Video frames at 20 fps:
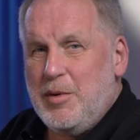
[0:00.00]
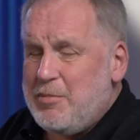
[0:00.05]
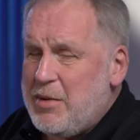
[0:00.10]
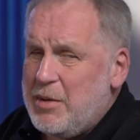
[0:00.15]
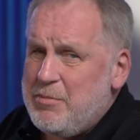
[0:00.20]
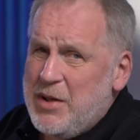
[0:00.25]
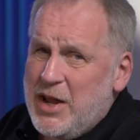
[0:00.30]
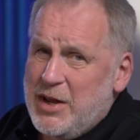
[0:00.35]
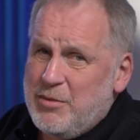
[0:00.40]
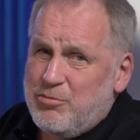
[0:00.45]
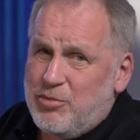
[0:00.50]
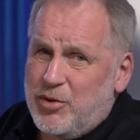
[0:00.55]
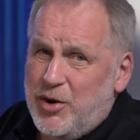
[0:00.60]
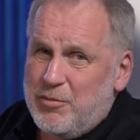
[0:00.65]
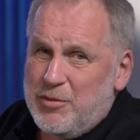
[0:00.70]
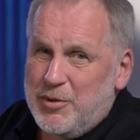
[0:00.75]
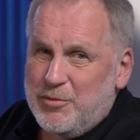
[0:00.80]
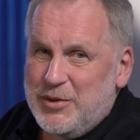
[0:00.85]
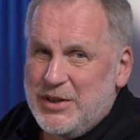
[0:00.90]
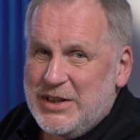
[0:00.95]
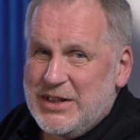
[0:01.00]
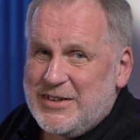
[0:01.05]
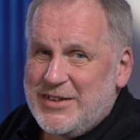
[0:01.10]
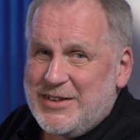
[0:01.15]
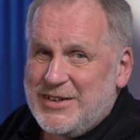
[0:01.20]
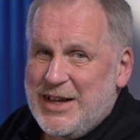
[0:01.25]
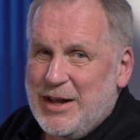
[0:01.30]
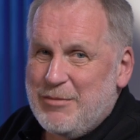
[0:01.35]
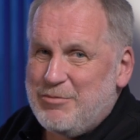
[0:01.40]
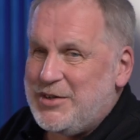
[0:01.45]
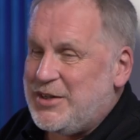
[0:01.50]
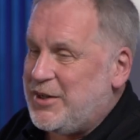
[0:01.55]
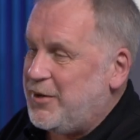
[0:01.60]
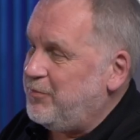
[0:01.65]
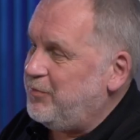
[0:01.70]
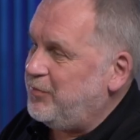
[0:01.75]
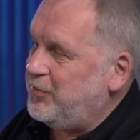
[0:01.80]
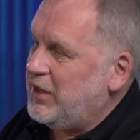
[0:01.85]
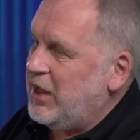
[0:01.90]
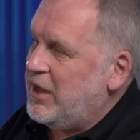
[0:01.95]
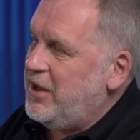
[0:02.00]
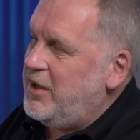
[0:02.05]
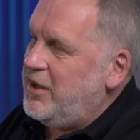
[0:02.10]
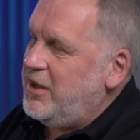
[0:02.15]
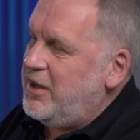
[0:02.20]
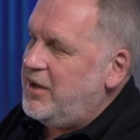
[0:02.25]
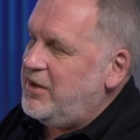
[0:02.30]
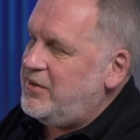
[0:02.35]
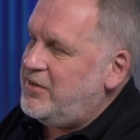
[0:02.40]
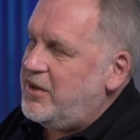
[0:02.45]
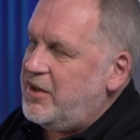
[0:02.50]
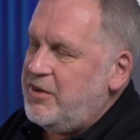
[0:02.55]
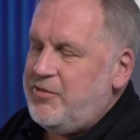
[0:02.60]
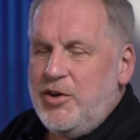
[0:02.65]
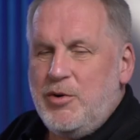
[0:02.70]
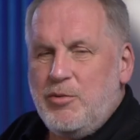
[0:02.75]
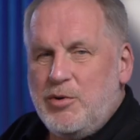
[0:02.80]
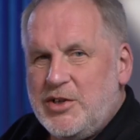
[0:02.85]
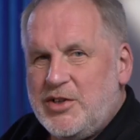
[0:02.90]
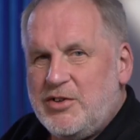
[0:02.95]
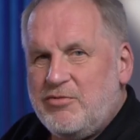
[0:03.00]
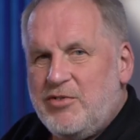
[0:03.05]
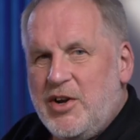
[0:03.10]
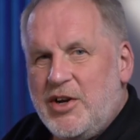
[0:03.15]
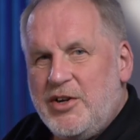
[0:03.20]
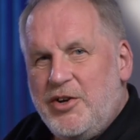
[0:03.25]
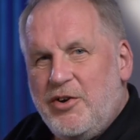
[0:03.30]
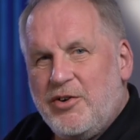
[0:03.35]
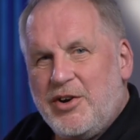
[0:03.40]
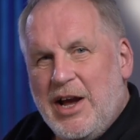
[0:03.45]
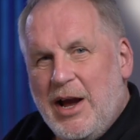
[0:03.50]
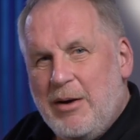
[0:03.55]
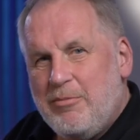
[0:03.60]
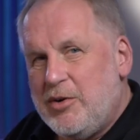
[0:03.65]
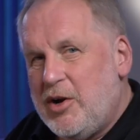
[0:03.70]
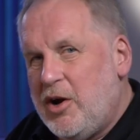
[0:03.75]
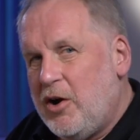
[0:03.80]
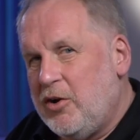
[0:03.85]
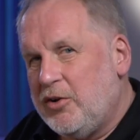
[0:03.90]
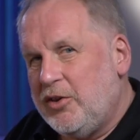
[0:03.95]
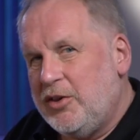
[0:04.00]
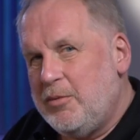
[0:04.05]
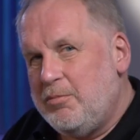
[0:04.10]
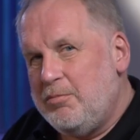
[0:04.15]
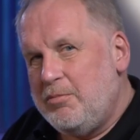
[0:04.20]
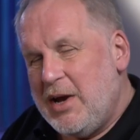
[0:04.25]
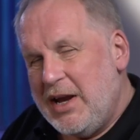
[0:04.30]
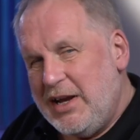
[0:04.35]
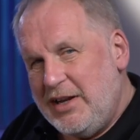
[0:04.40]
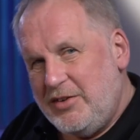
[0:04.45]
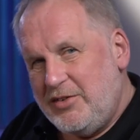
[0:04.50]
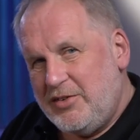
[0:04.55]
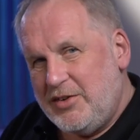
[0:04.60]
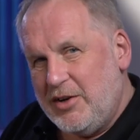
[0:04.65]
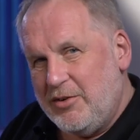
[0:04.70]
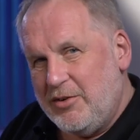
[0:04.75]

But my main problem with this adapter is that if you want to run your camera on the mains